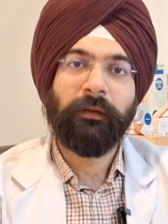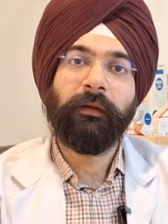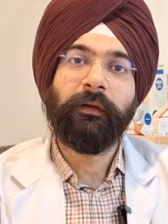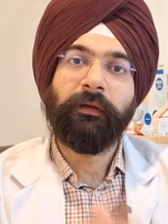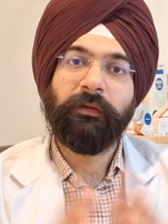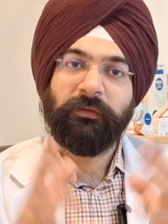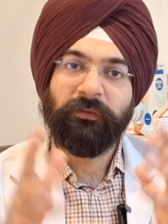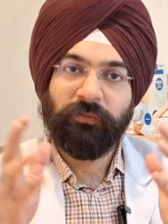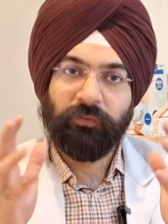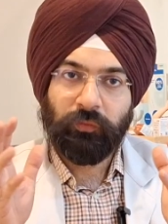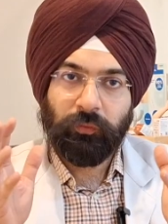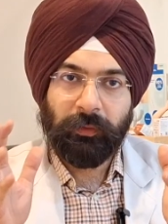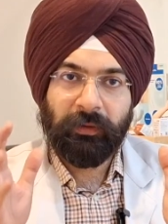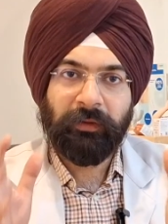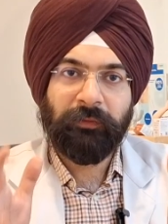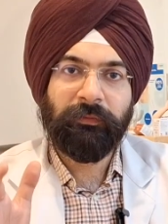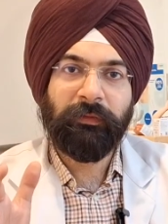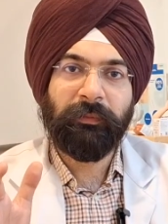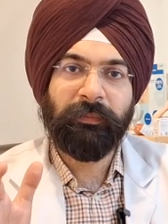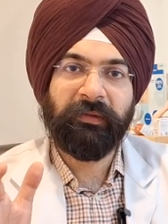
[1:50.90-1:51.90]

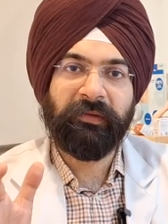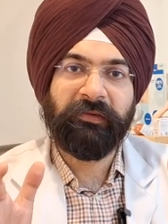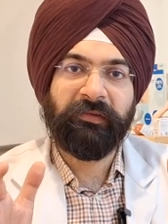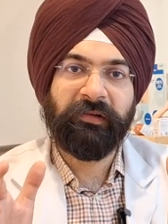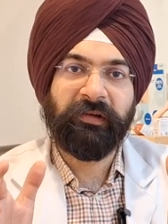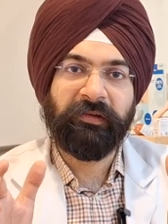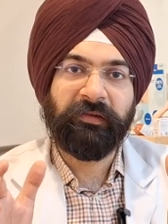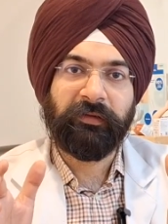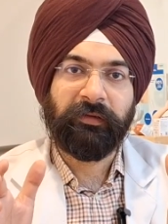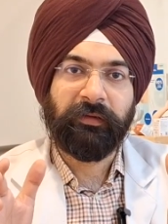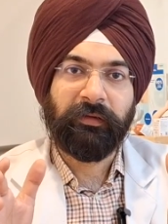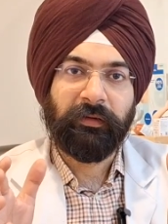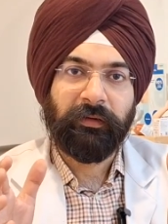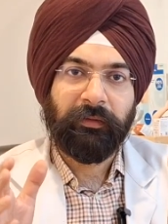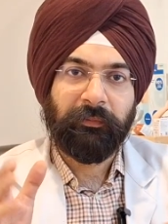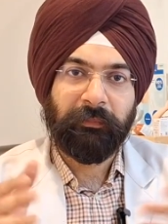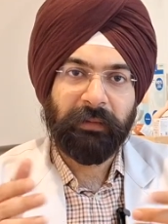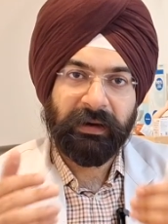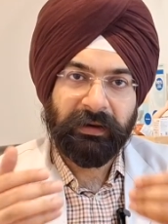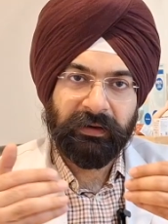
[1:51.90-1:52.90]
Squint will be treated
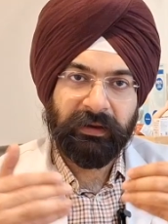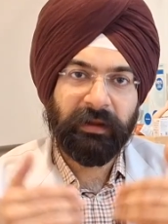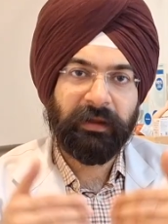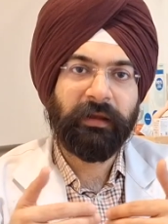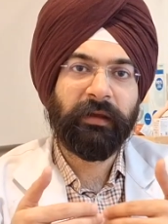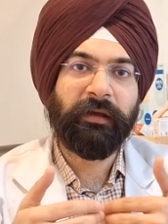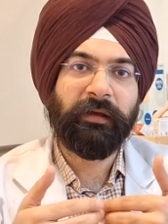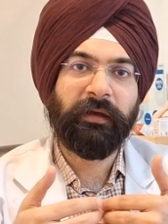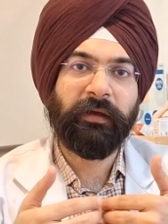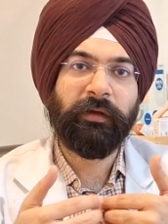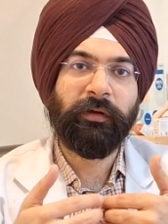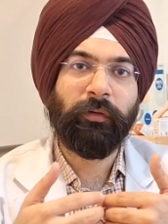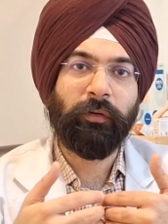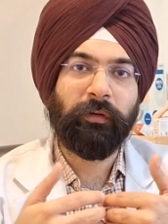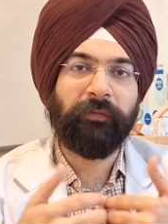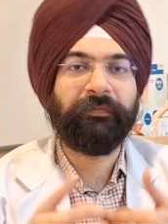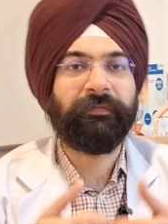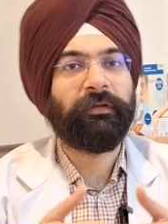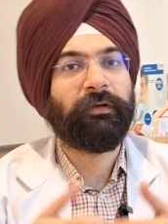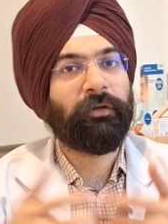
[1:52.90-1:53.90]
by taking care
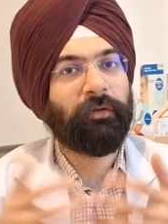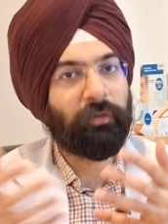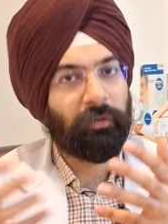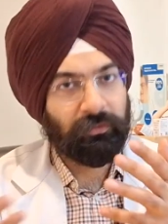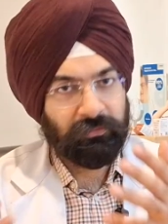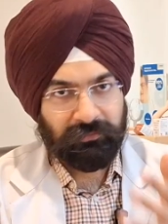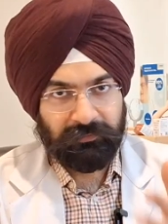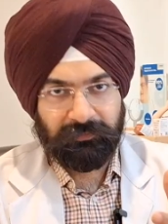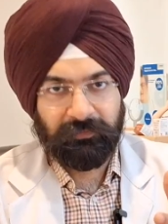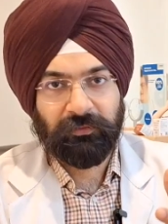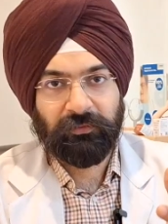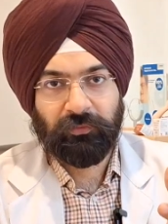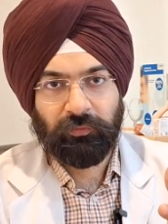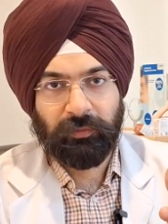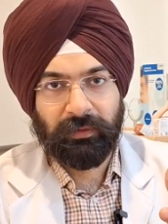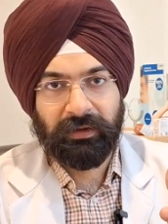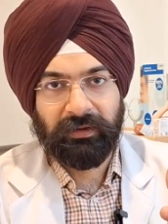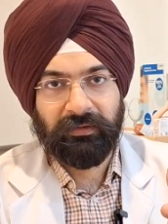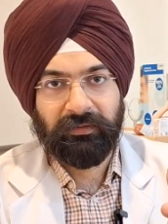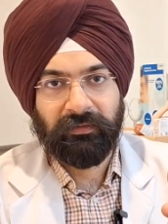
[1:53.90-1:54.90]
of the cause of the
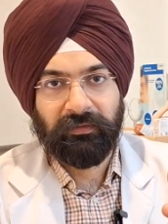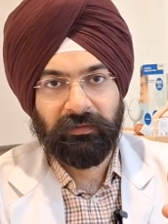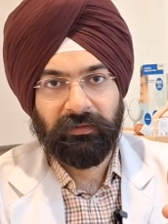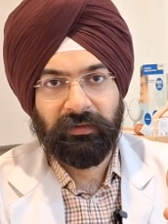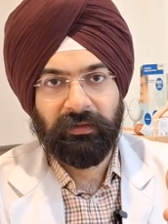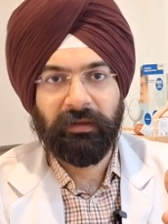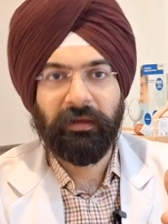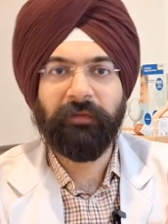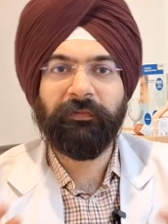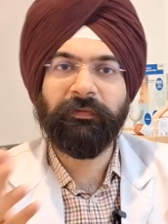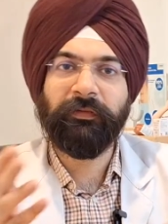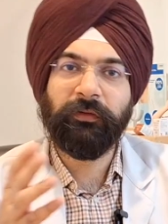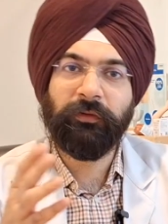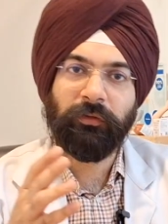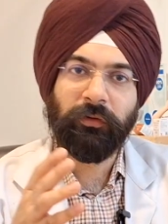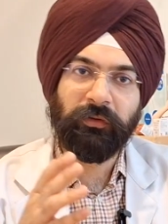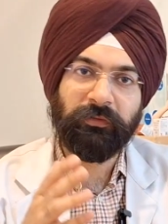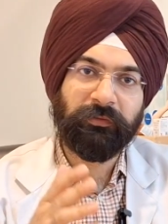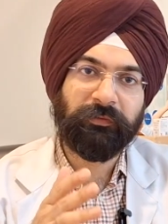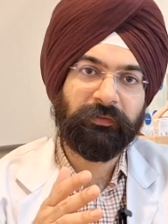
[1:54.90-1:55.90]
squint. If the
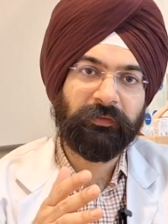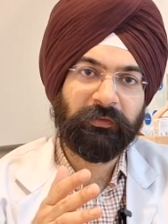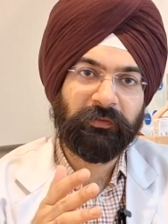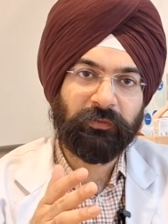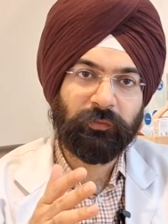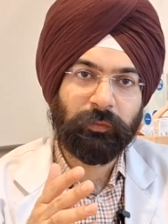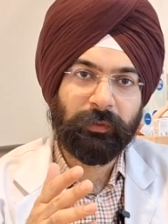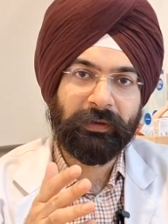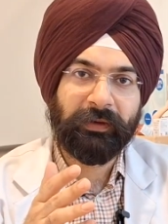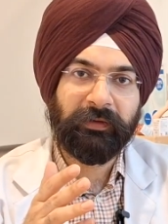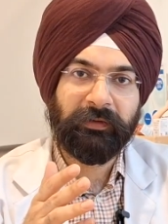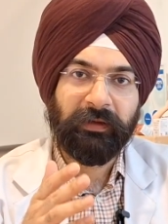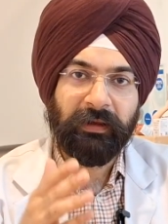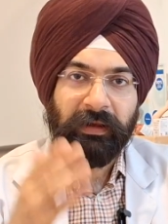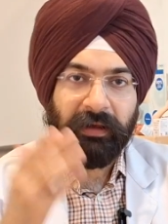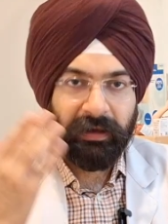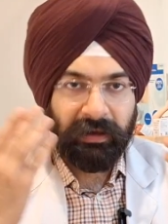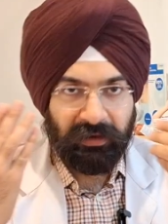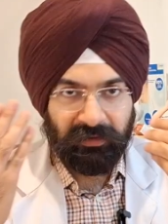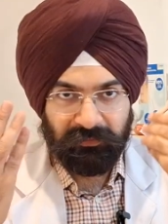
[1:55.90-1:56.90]
cause of the squint
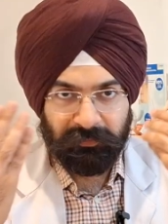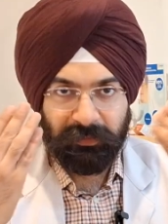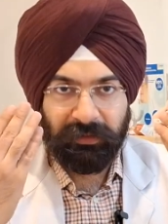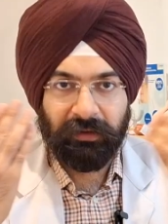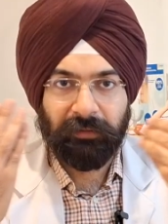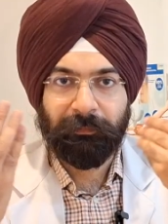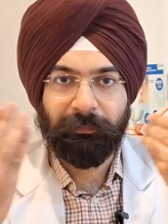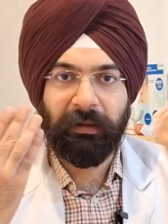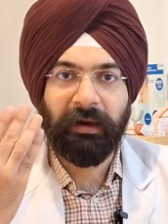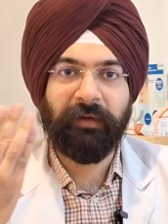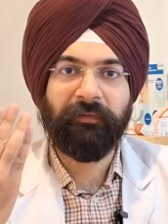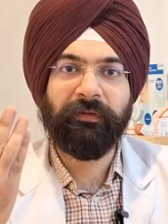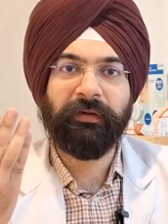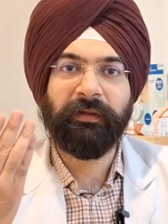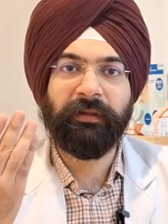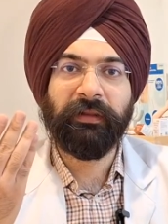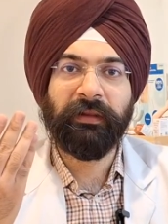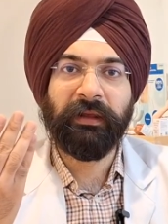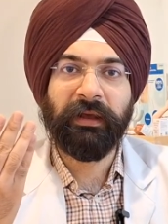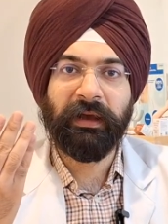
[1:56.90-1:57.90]
has been a power
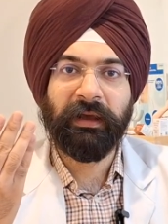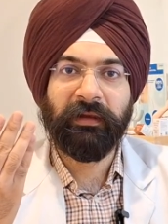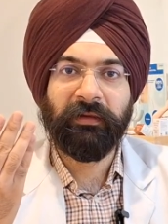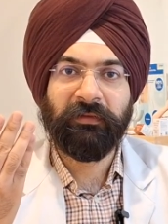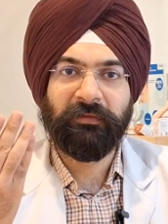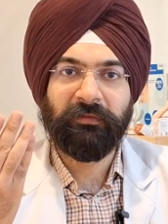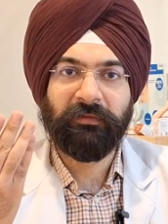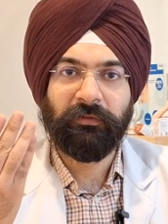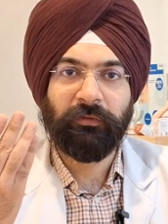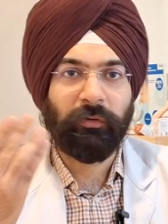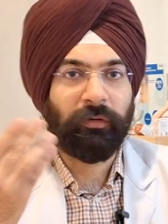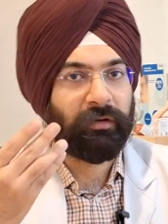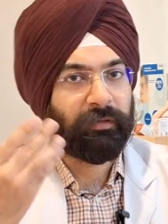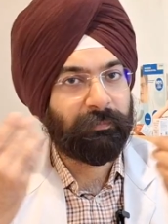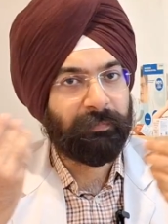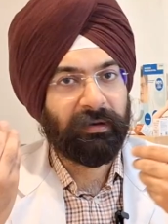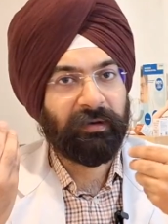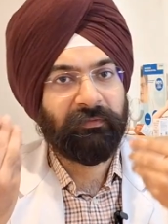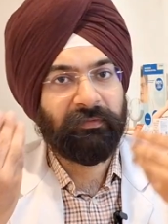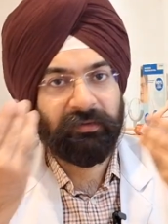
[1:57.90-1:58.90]
in the eyes or a
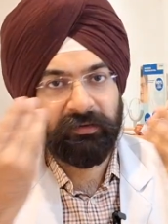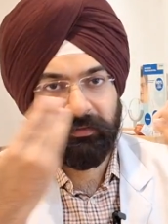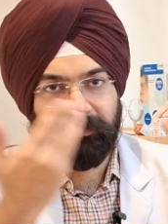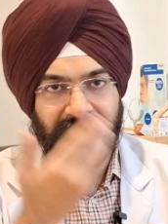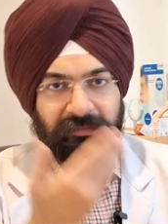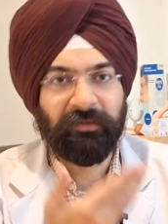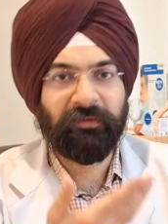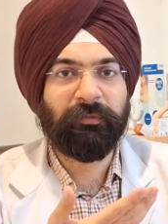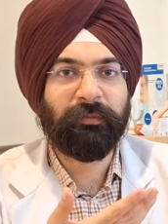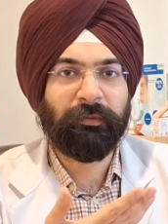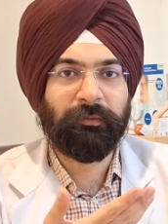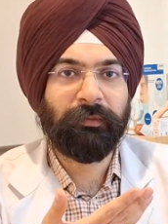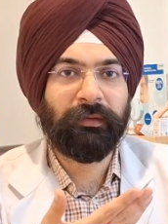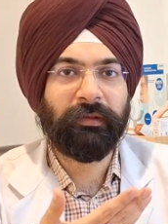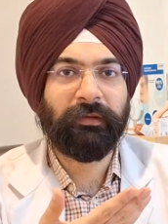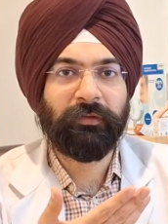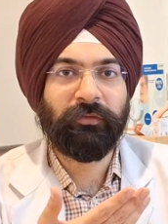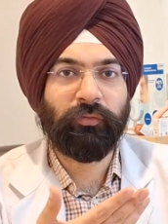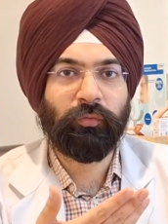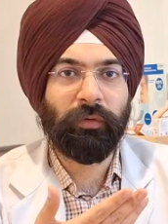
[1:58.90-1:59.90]
power difference between the two